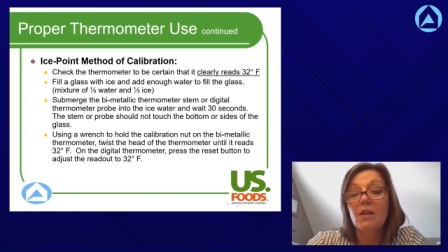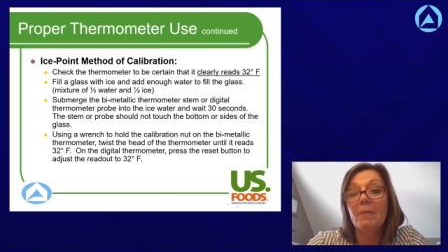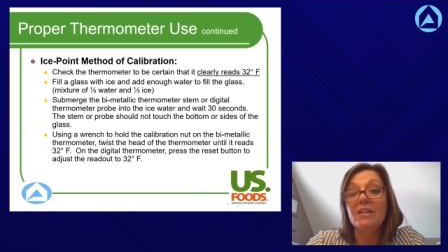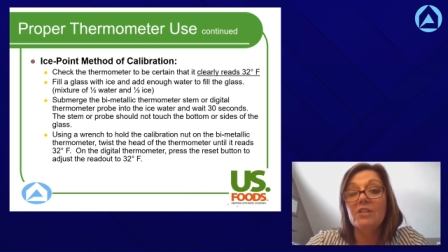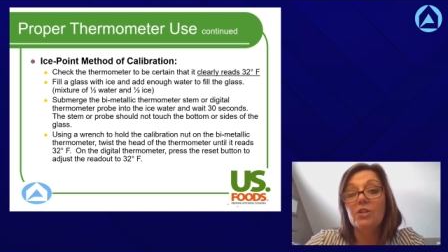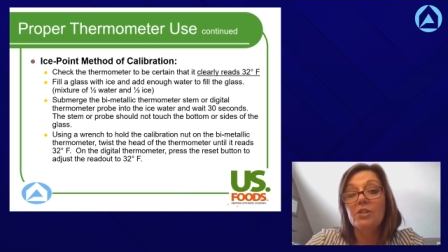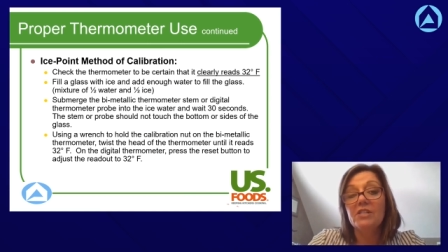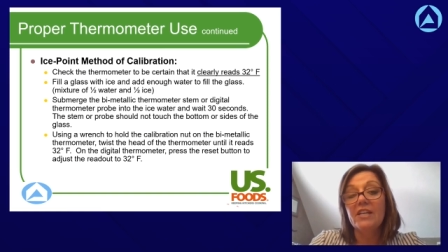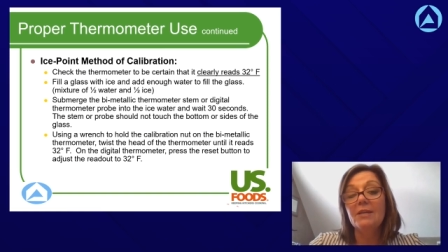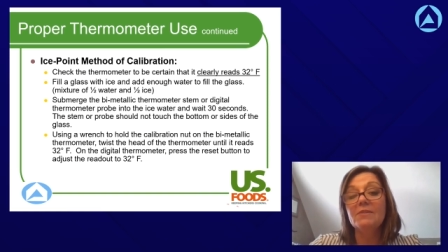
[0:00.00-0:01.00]
So make sure your
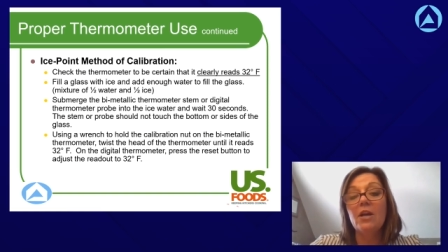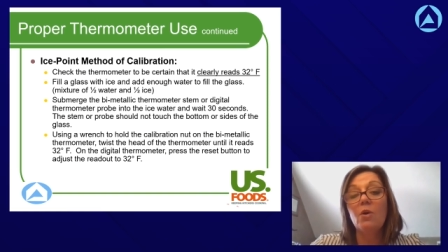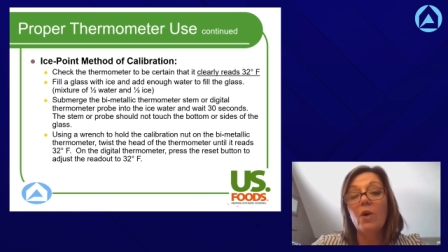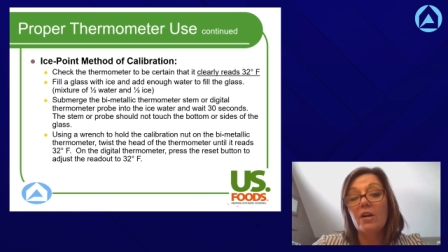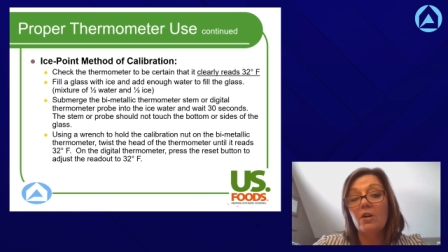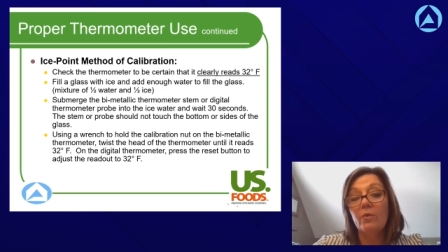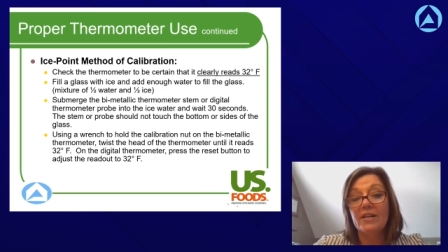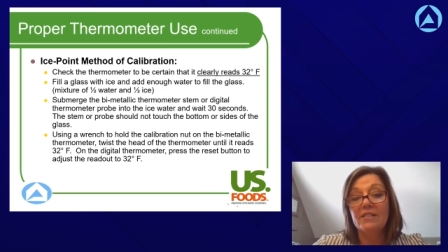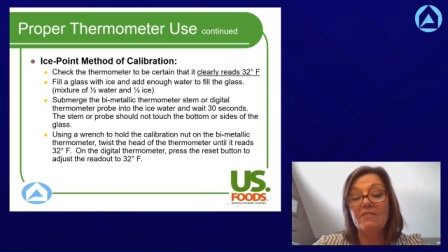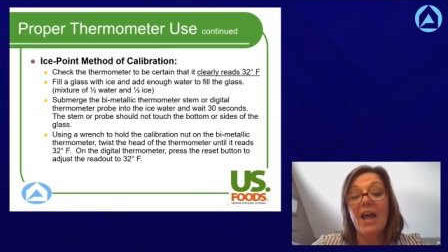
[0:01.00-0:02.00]
teams know what corrective